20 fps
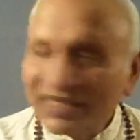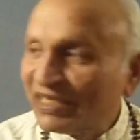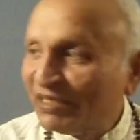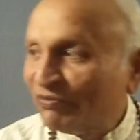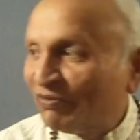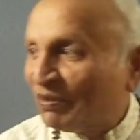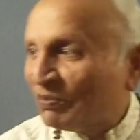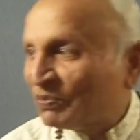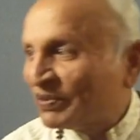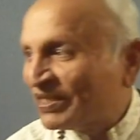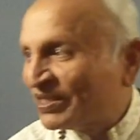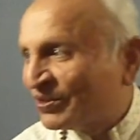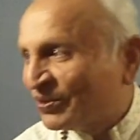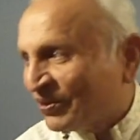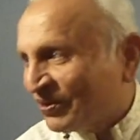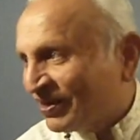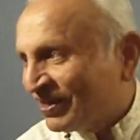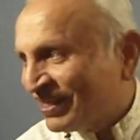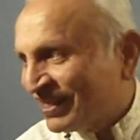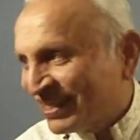give up ego.
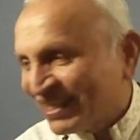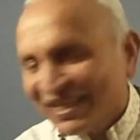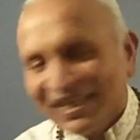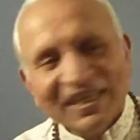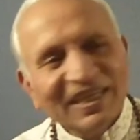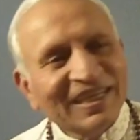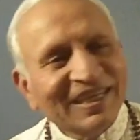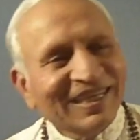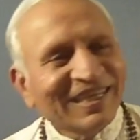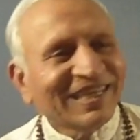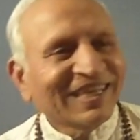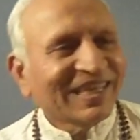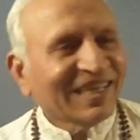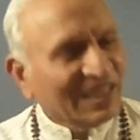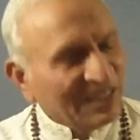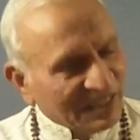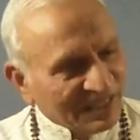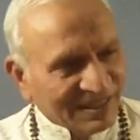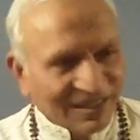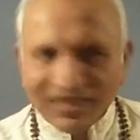
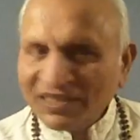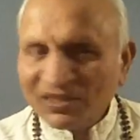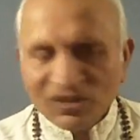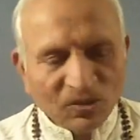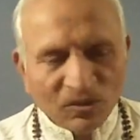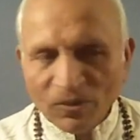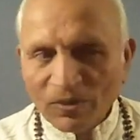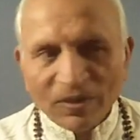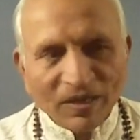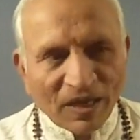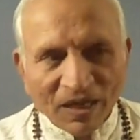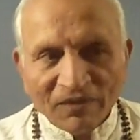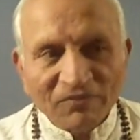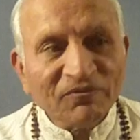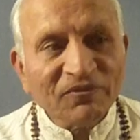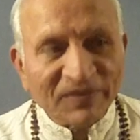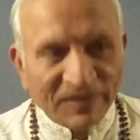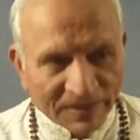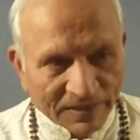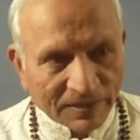There is no
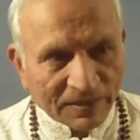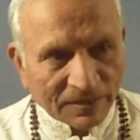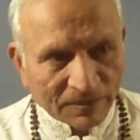conflict.